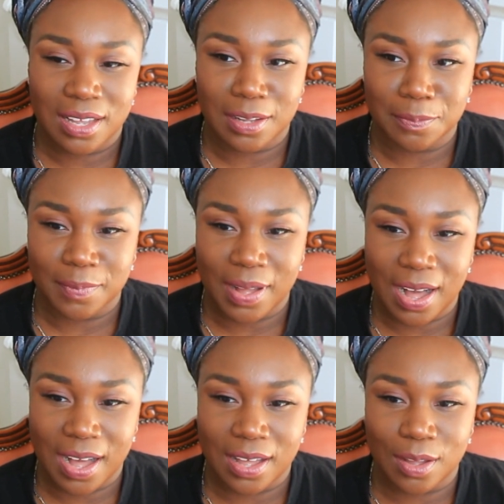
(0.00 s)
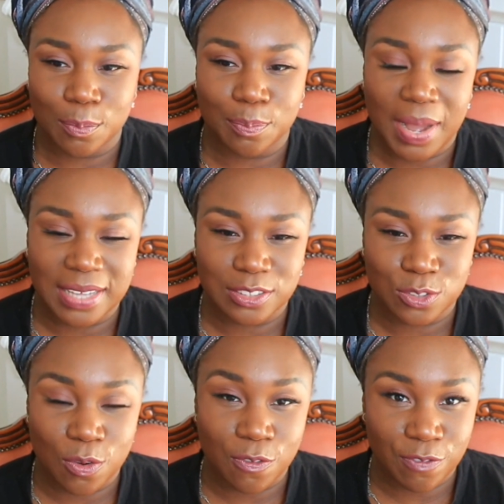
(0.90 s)
by the
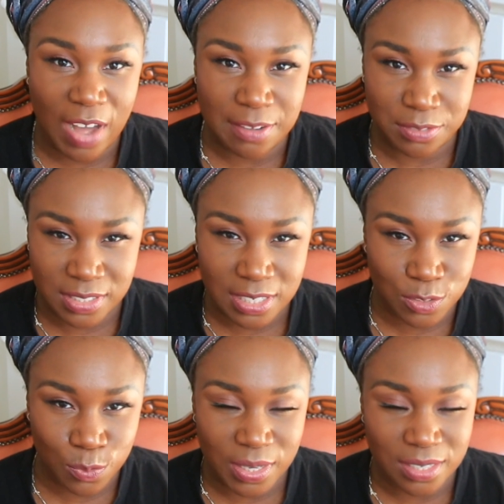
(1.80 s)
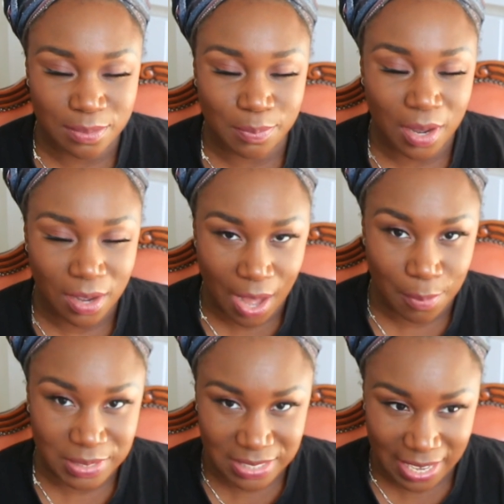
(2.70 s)
sort of 5-6 week mark, I
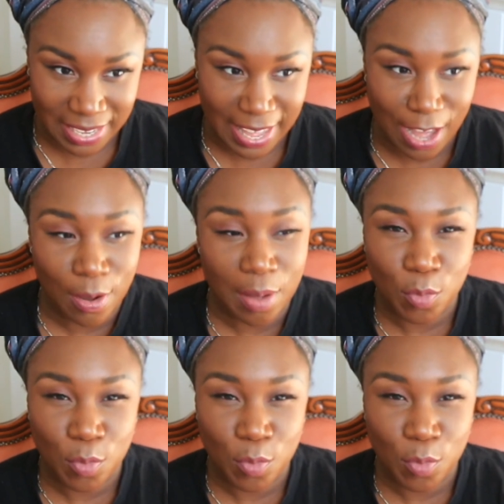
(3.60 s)
would take it out.